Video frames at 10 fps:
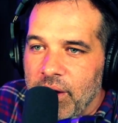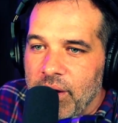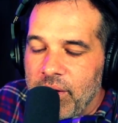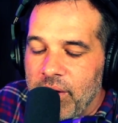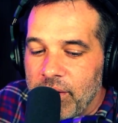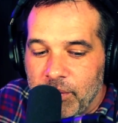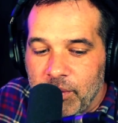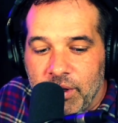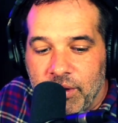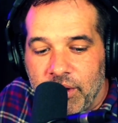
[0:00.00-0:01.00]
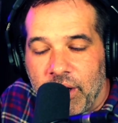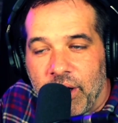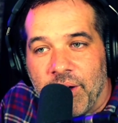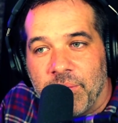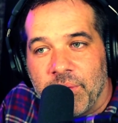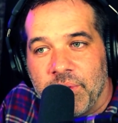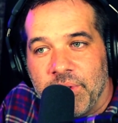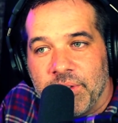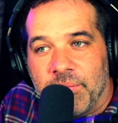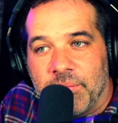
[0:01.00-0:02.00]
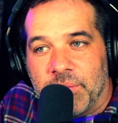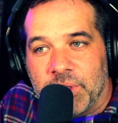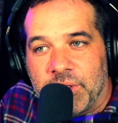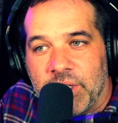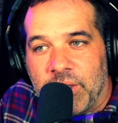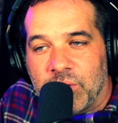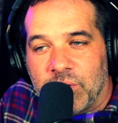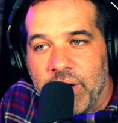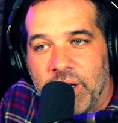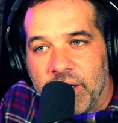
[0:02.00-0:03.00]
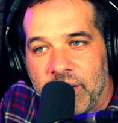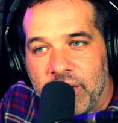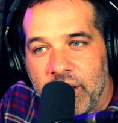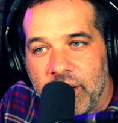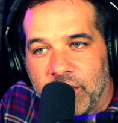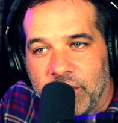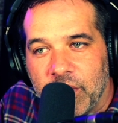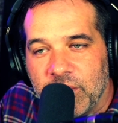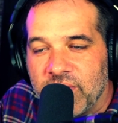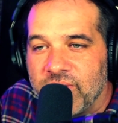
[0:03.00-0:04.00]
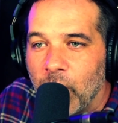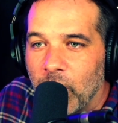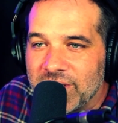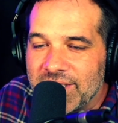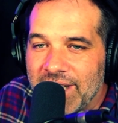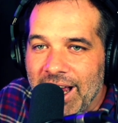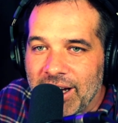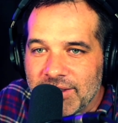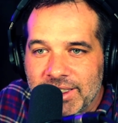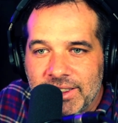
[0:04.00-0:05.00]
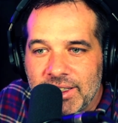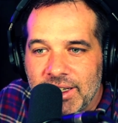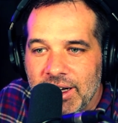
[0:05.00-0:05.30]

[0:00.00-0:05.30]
All right. Well, Michele Traina and her show Divorce Diaries